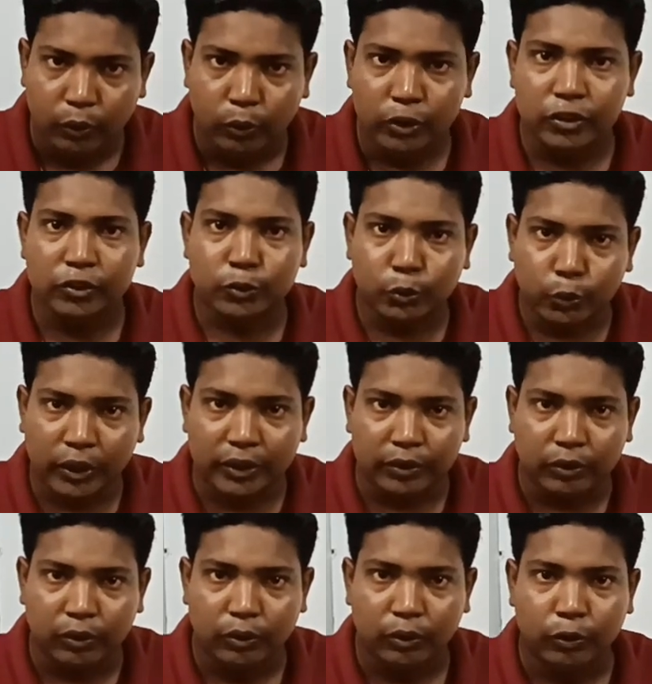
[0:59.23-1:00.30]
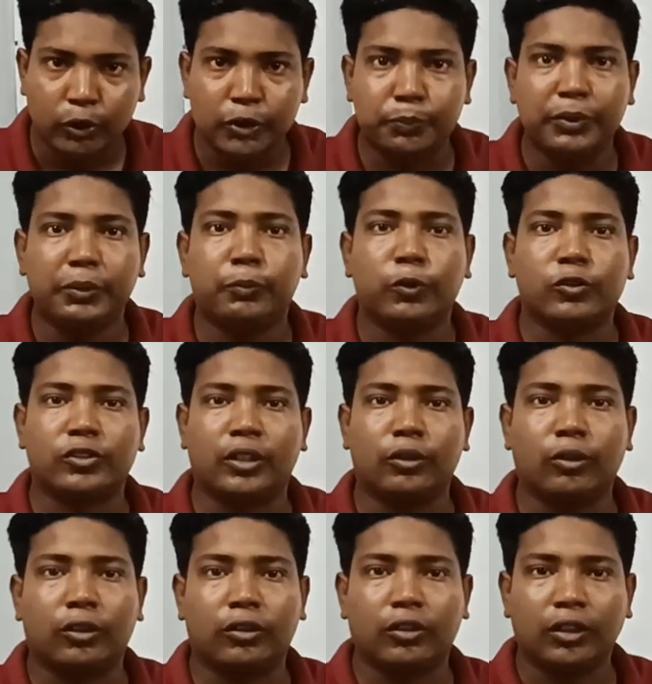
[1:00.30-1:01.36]
Which student, which peoples are
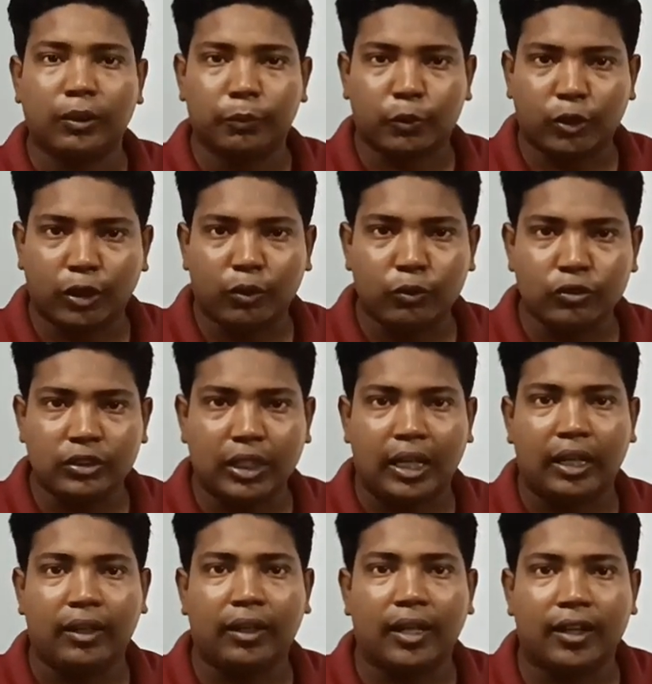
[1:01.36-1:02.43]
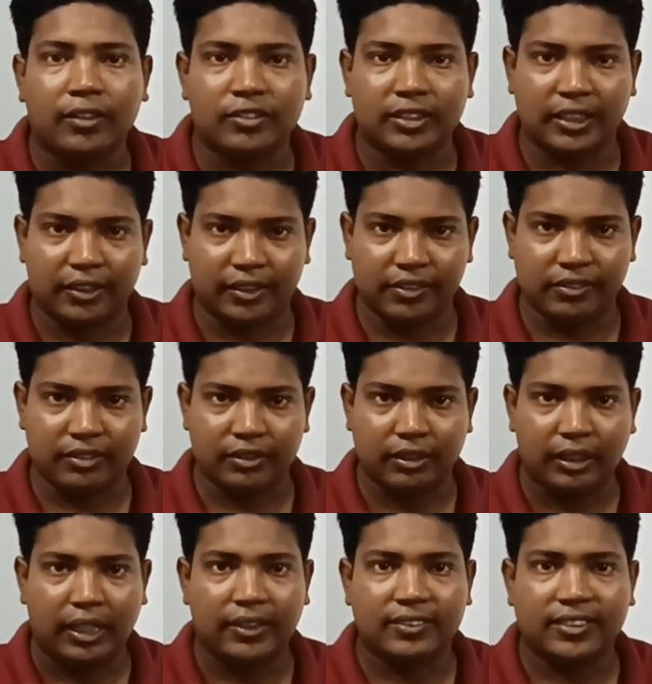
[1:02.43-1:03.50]
not pronounce a large sentence,
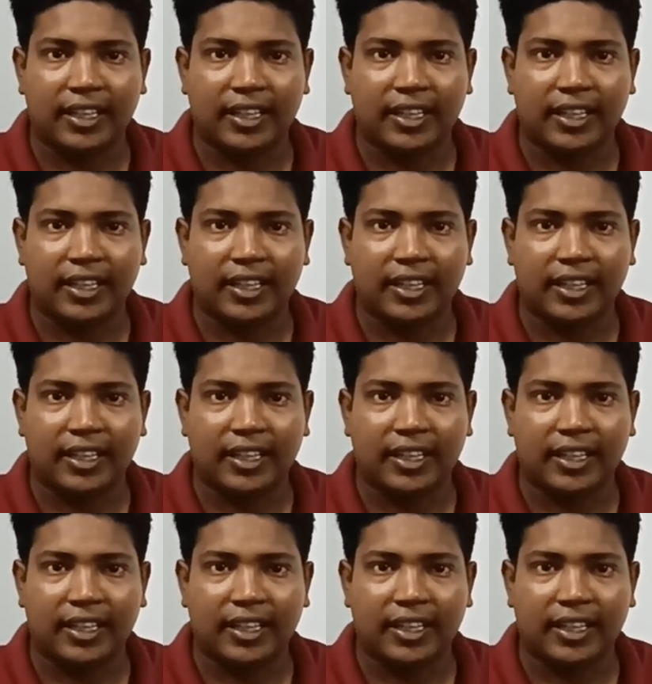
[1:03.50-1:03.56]
a